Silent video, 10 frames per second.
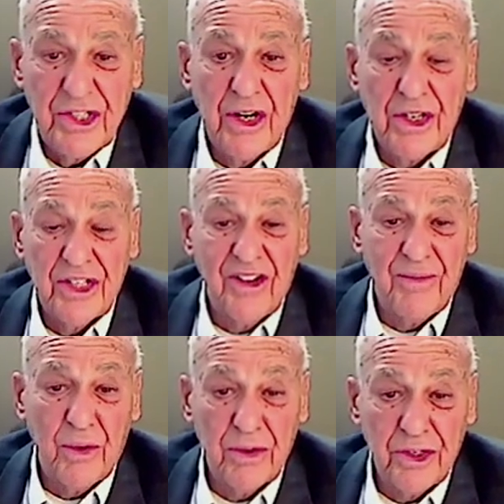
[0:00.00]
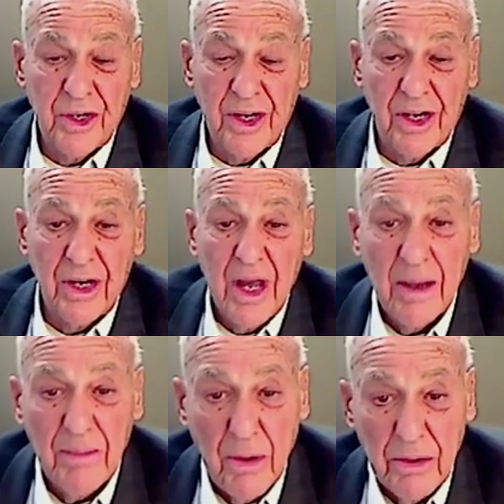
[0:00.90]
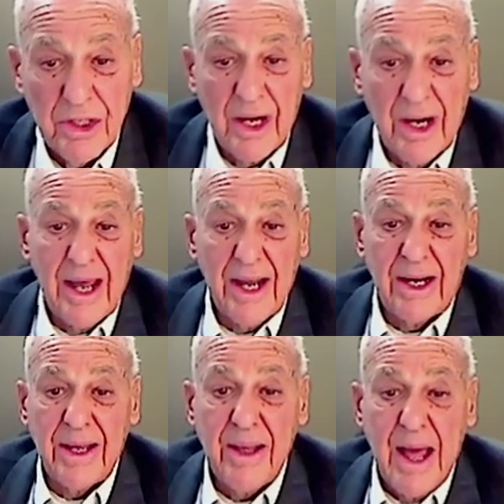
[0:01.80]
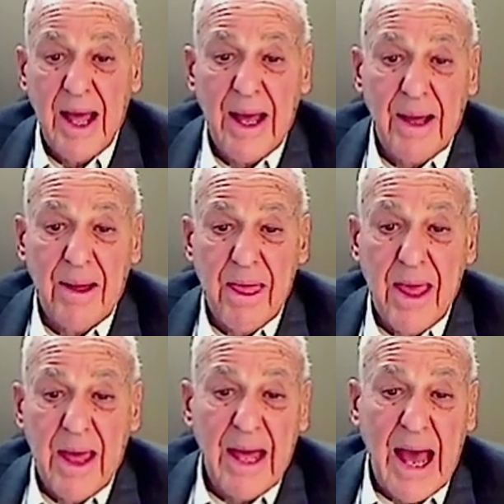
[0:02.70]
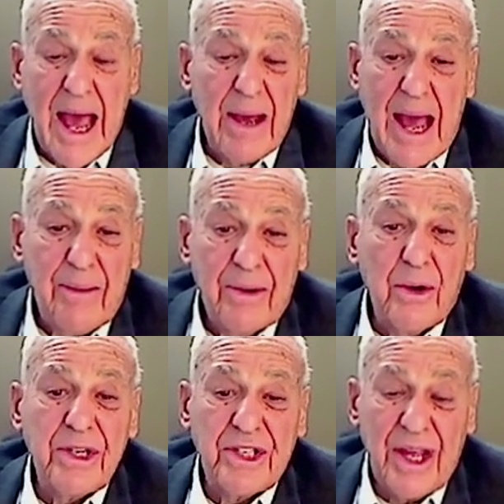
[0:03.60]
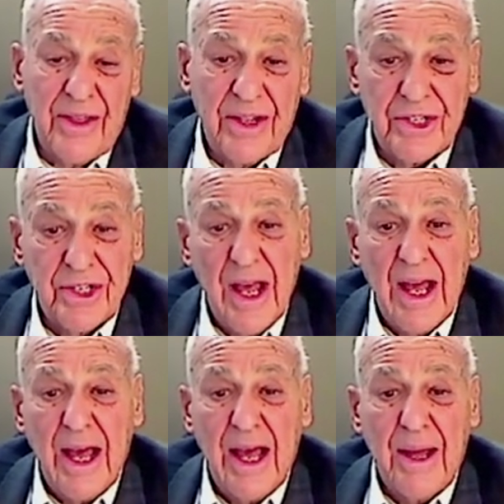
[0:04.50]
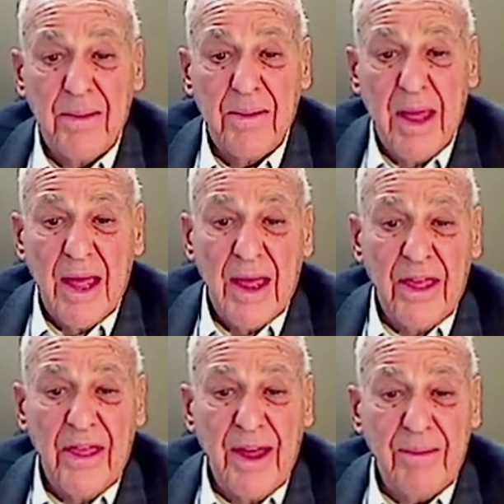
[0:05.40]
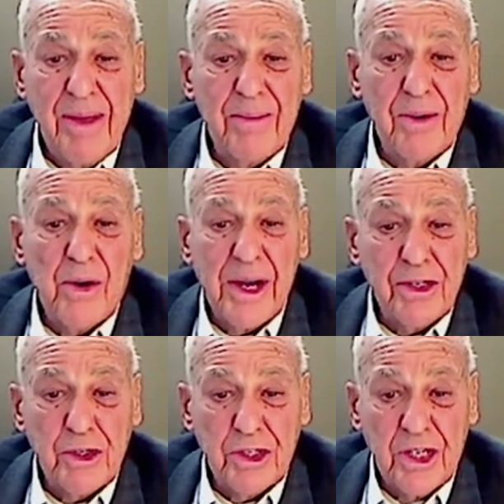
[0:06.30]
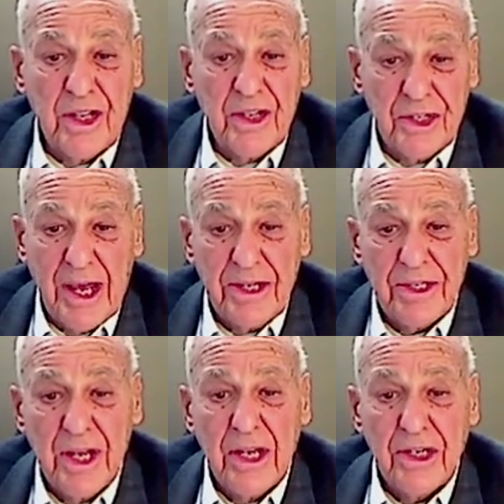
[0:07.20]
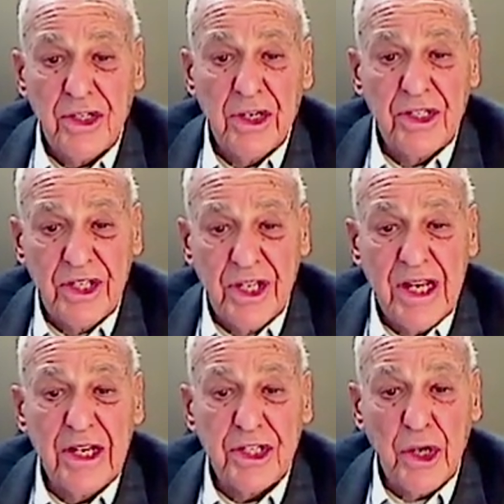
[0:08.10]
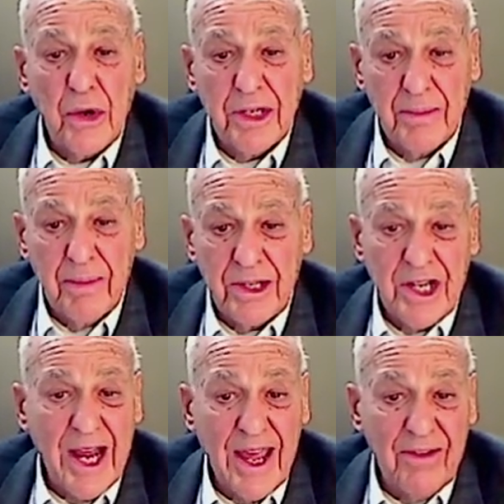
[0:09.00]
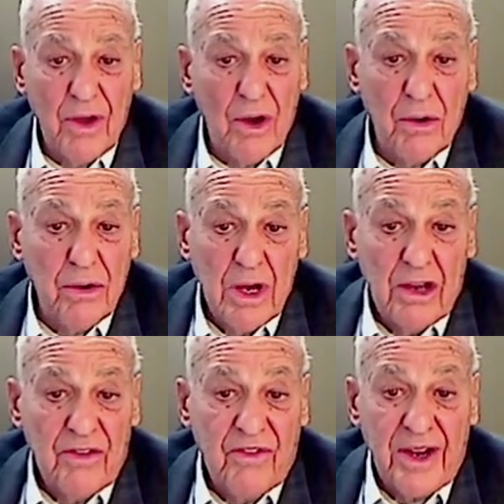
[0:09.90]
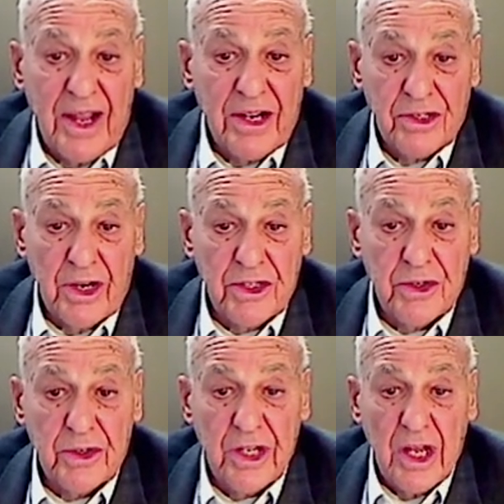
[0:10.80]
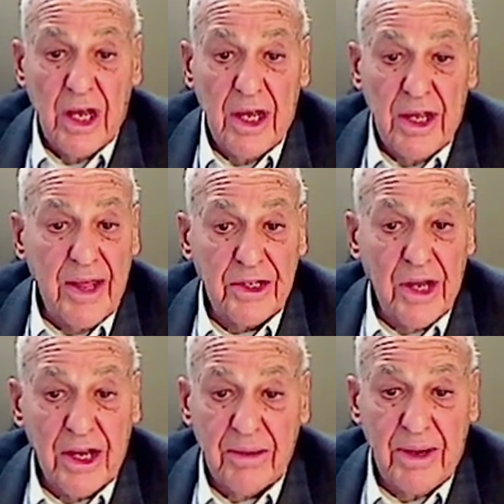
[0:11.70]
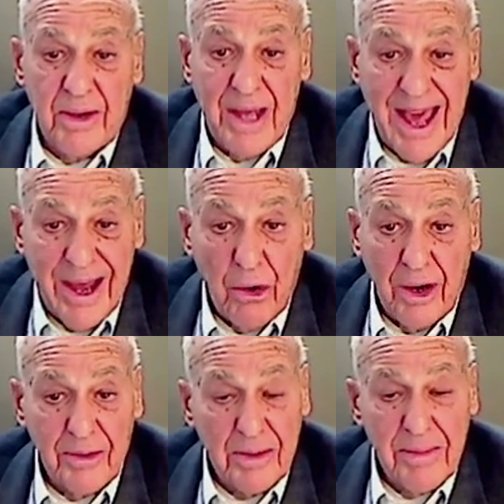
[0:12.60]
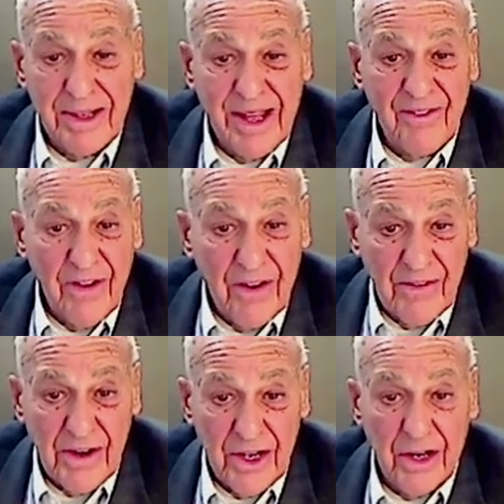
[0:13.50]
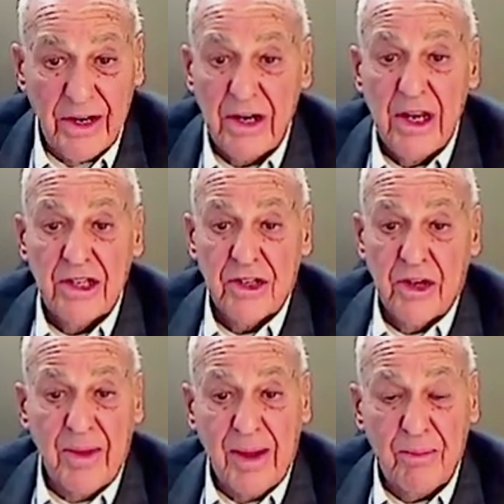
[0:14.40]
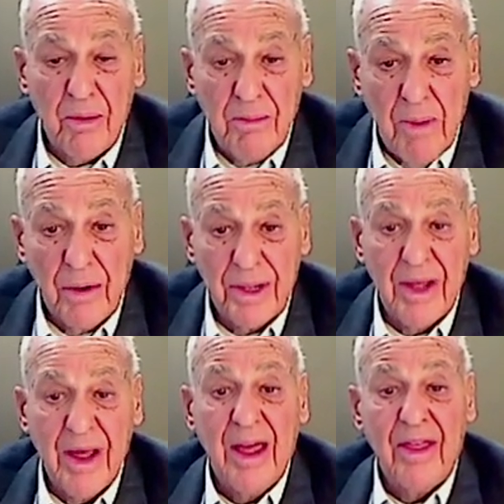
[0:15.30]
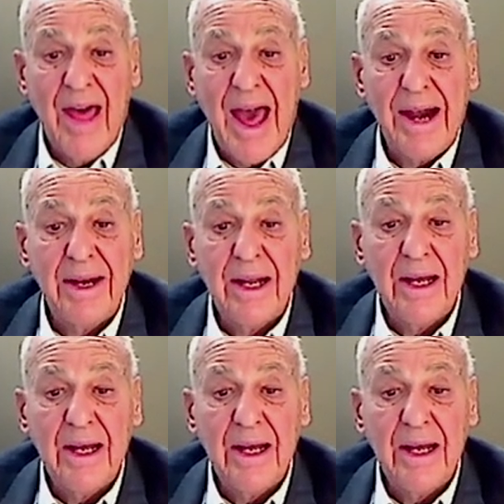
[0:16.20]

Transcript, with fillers: she herself pulled the trigger. Most unlikely. I would only say this, that people who are interested in this case should see Soaked in Bleach. I have no financial interest in that documentary at all. I want to make that very, very clear. So I'm not promoting that.